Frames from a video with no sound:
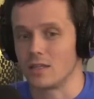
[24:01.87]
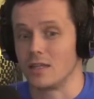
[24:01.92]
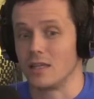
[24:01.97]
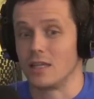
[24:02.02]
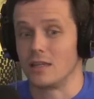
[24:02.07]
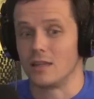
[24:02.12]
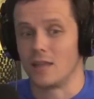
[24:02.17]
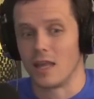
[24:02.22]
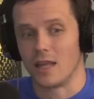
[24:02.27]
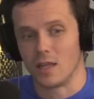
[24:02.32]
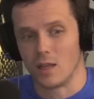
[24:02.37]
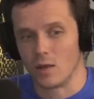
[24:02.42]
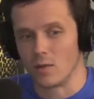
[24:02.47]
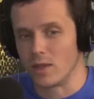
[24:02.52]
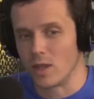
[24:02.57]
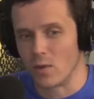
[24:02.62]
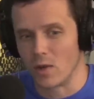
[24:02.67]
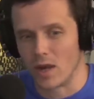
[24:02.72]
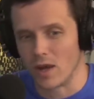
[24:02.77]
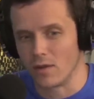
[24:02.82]
And
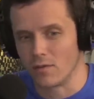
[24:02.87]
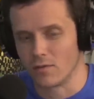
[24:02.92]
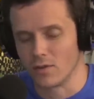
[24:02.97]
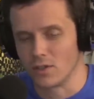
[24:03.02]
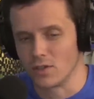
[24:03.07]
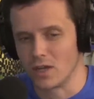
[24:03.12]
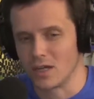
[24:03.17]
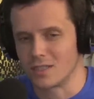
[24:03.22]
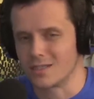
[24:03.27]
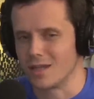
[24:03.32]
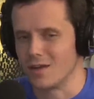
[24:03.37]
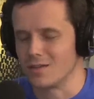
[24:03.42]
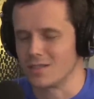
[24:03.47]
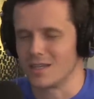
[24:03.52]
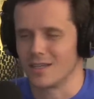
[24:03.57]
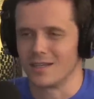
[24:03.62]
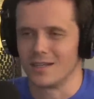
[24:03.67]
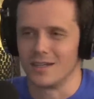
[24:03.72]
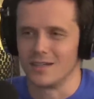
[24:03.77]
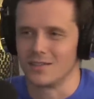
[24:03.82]
then they went out for drinks, and I was
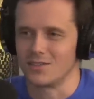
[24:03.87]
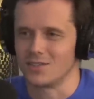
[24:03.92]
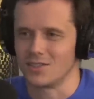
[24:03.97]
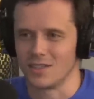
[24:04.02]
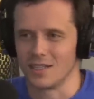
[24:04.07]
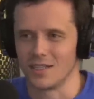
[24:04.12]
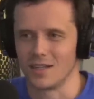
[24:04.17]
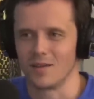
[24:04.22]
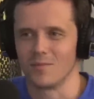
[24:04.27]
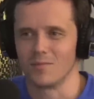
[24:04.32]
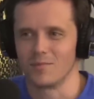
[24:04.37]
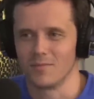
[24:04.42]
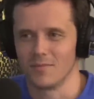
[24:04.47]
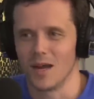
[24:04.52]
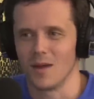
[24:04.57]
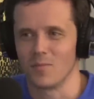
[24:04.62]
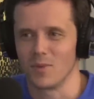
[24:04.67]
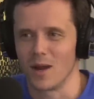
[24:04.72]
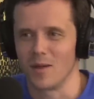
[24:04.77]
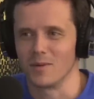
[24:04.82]
like, oh shit,
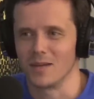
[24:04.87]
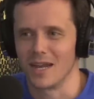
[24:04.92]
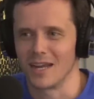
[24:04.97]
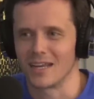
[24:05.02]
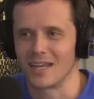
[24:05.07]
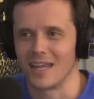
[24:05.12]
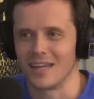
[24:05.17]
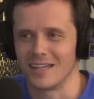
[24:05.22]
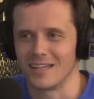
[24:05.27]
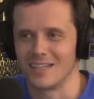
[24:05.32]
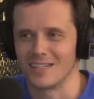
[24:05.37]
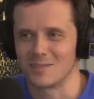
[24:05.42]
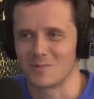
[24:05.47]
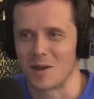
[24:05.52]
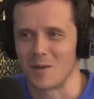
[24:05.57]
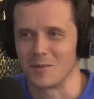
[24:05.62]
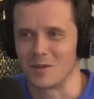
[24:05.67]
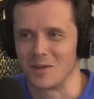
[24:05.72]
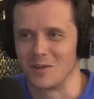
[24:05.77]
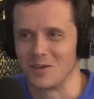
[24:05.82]
I'm probably not getting it. It's
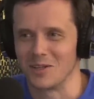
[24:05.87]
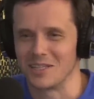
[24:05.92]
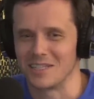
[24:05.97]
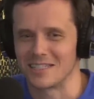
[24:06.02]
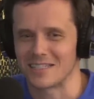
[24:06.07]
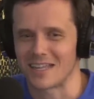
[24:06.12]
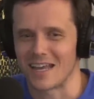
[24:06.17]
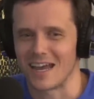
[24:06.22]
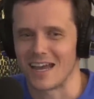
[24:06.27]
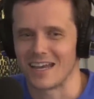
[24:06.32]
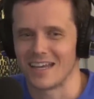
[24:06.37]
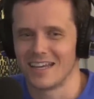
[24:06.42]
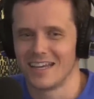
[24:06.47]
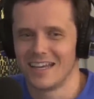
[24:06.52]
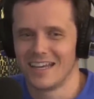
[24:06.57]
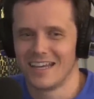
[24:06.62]
probably going to this guy.